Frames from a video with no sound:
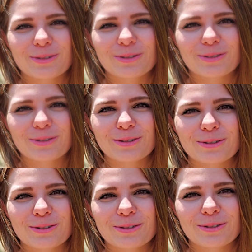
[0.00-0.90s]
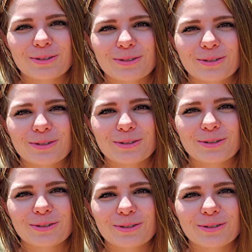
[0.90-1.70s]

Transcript: No one is speaking in this clip.